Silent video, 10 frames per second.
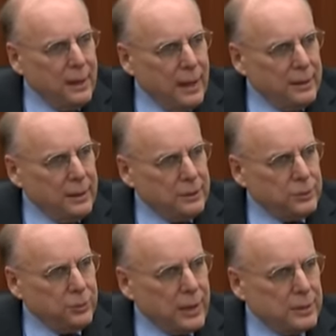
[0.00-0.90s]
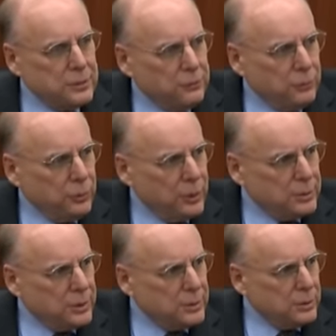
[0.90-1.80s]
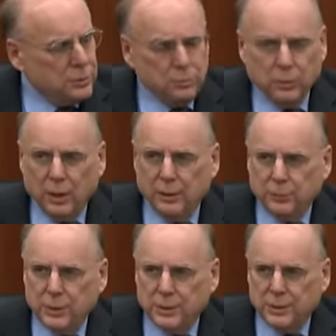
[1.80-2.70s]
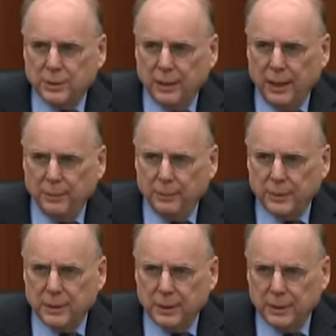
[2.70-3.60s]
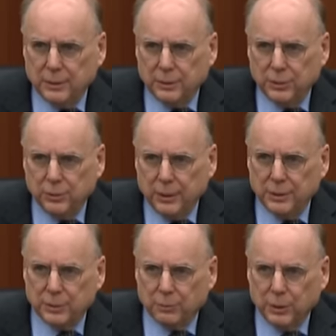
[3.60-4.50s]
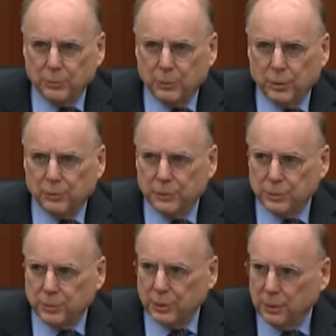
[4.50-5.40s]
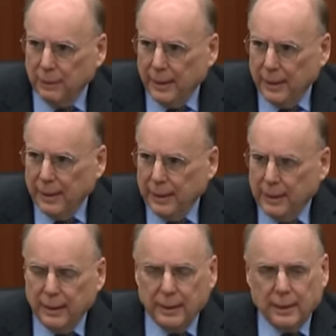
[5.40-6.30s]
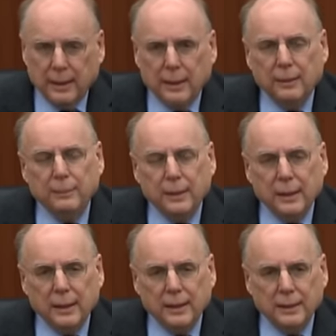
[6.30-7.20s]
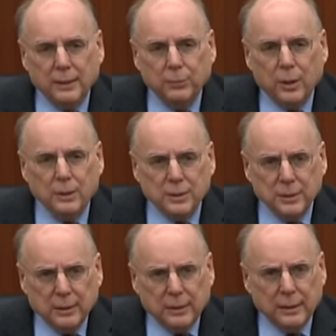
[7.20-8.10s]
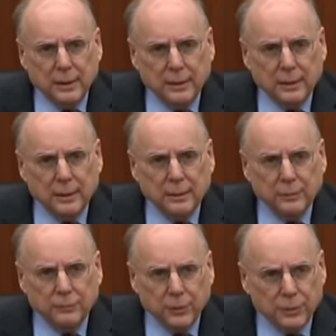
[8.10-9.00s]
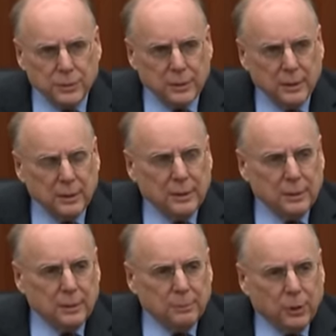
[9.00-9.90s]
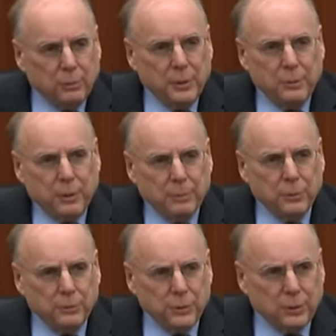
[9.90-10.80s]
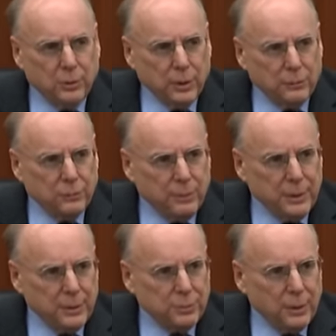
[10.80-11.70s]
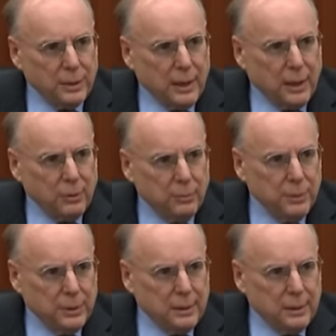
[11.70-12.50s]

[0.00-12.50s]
And then in 2004, Justice Joubran was named uh, to the Supreme Court of Israel. Um, and he was and uh, the first permanent member of the court from the Israeli Arab